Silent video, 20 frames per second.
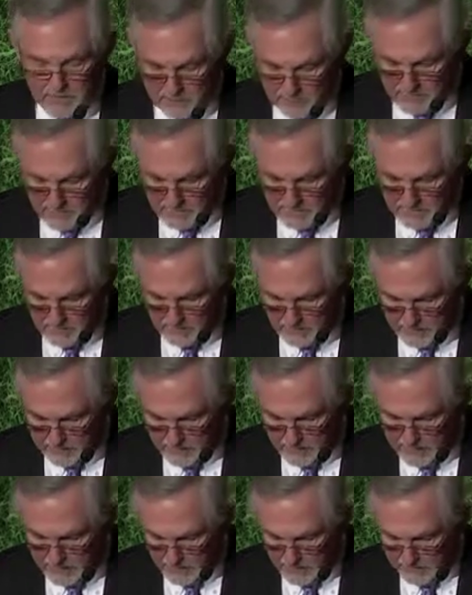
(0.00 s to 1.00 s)
innovation
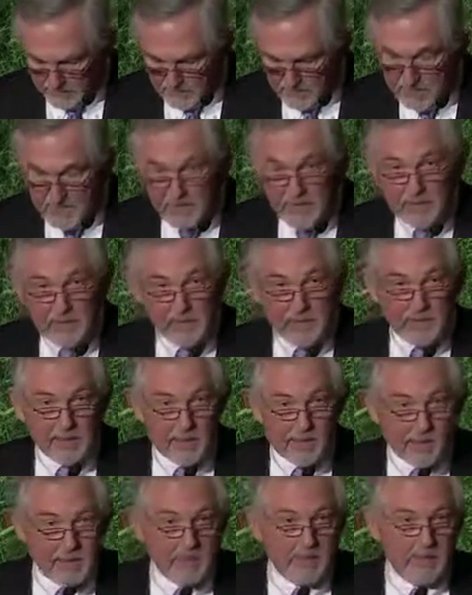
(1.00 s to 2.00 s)
leadership. And
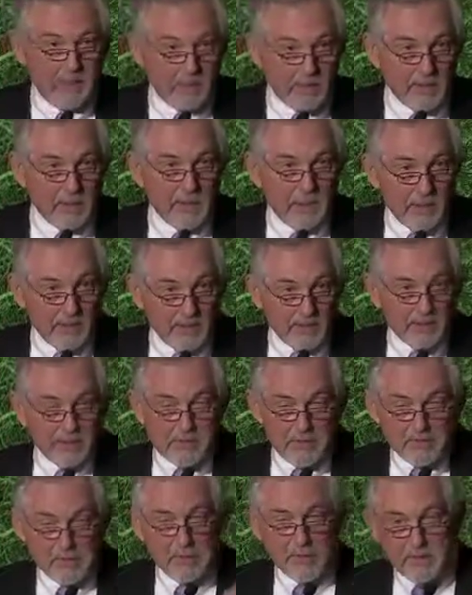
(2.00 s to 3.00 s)
I'd like to
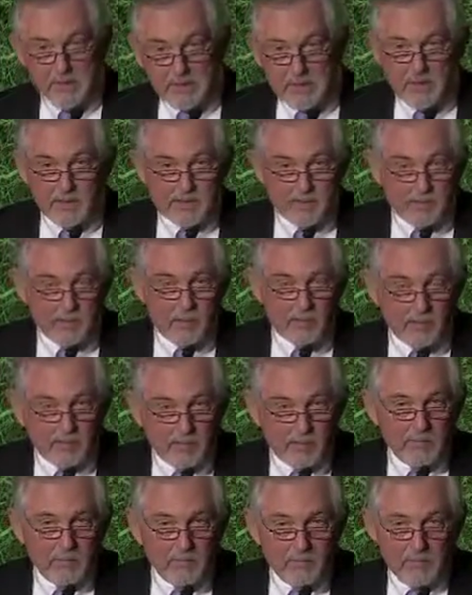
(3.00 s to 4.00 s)
acknowledge
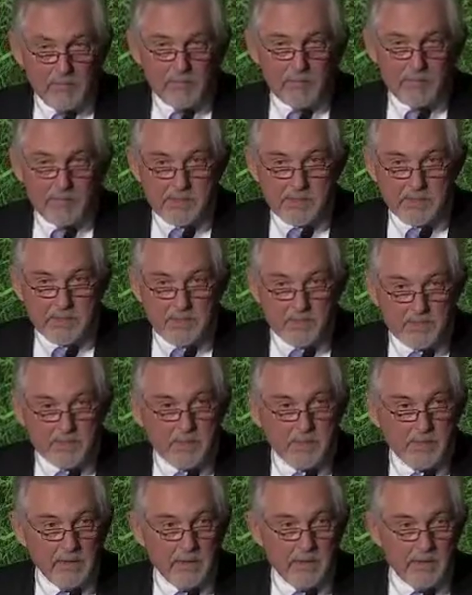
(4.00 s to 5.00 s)
several of our
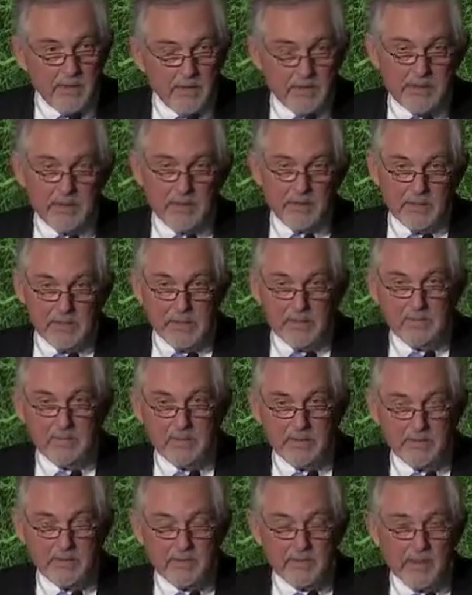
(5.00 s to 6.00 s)
trustees here tonight.
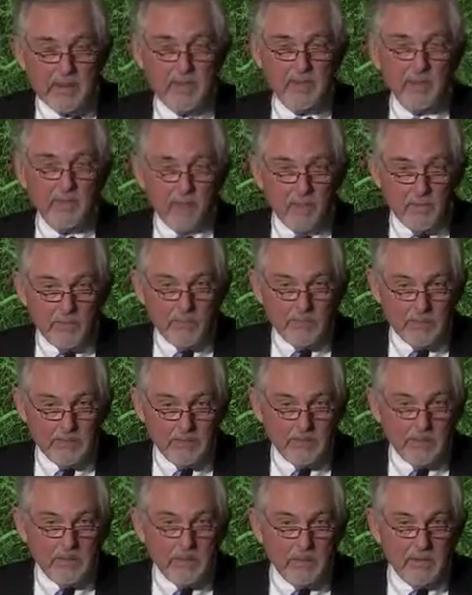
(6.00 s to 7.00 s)
Thank you for being
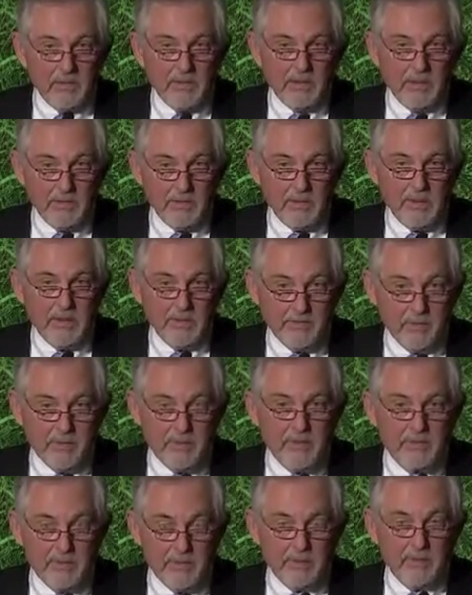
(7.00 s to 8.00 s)
here. Heather,
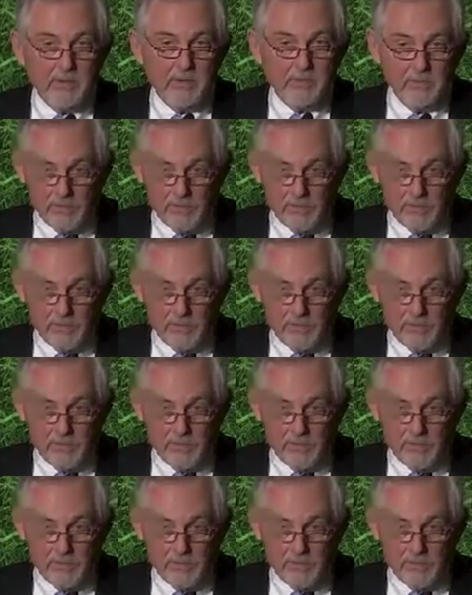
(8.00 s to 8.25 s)
thank you